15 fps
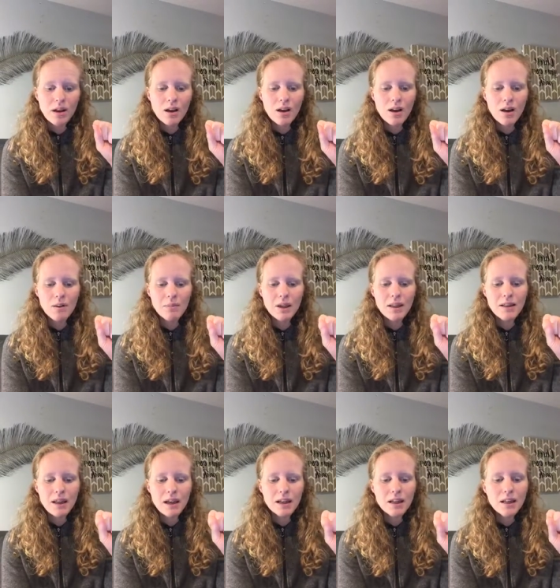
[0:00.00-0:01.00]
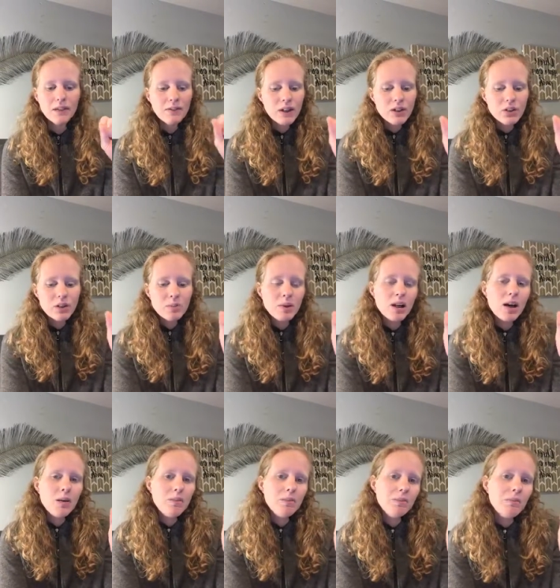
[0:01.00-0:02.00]
And that can eventually
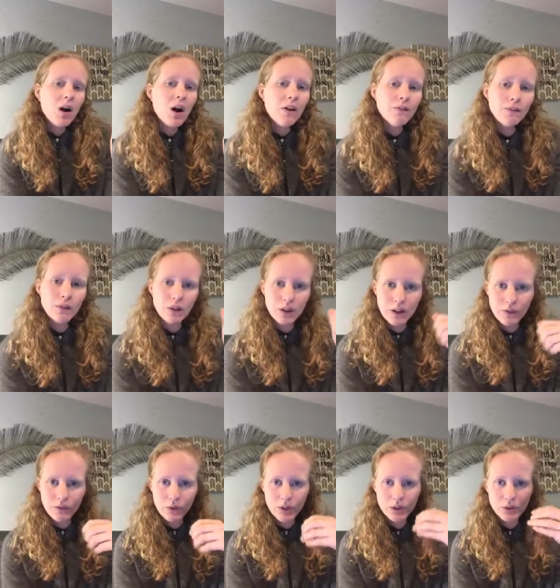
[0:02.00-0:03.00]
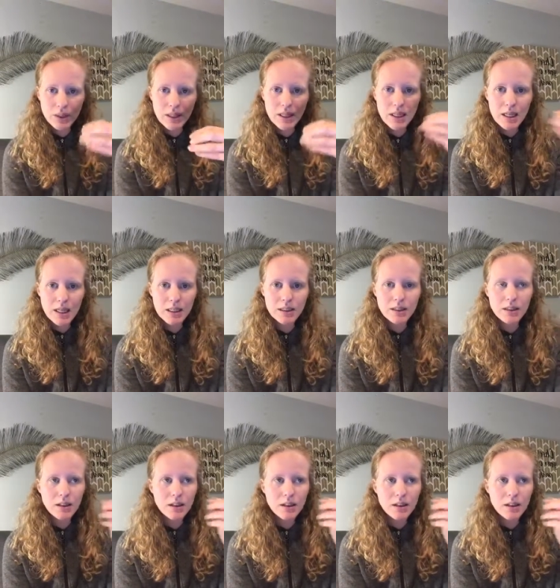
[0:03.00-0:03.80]
become harmful if we're doing things